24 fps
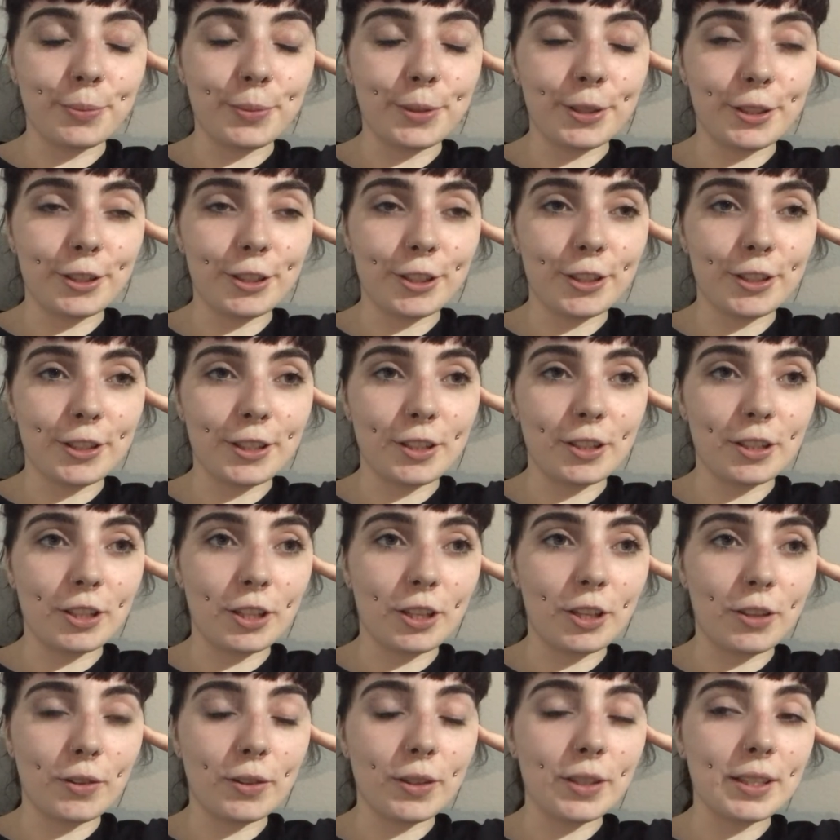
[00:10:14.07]
It just is the
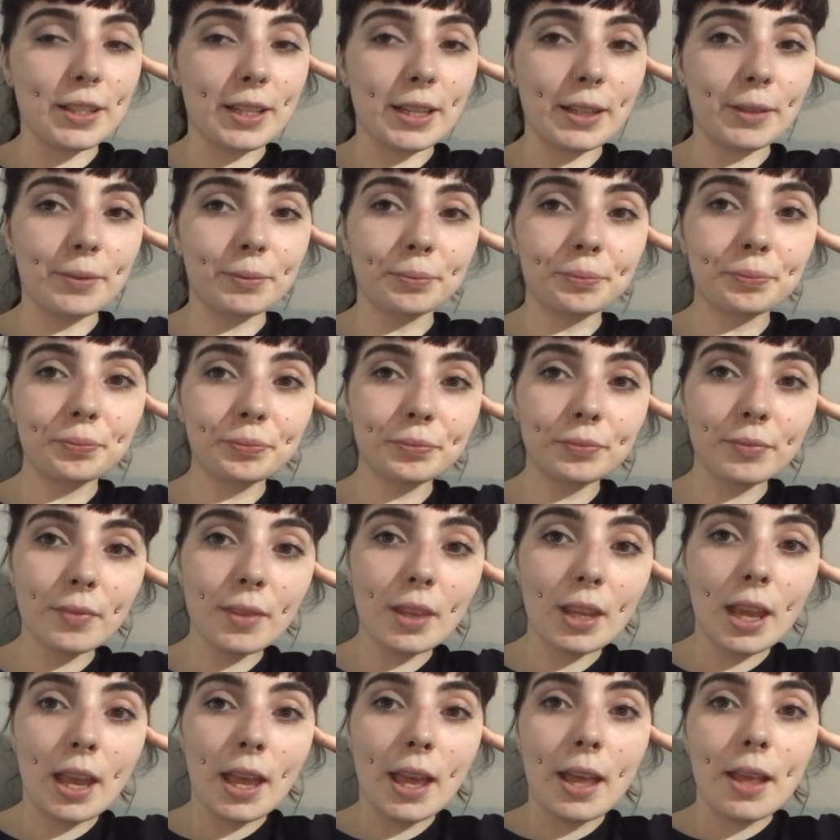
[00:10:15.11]
cutest thing.
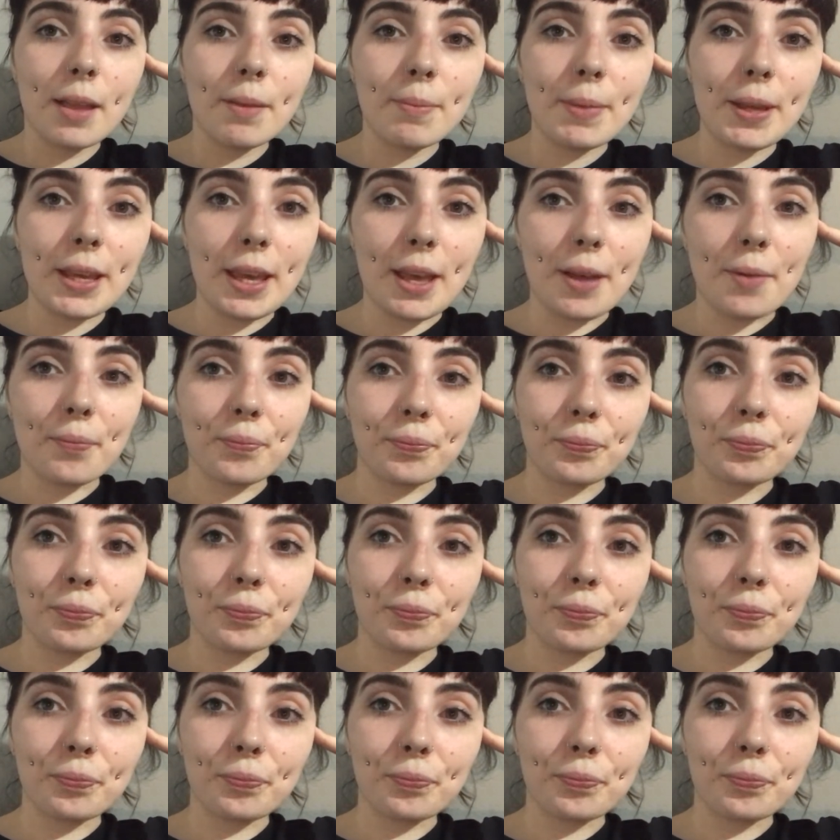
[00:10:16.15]
But yeah,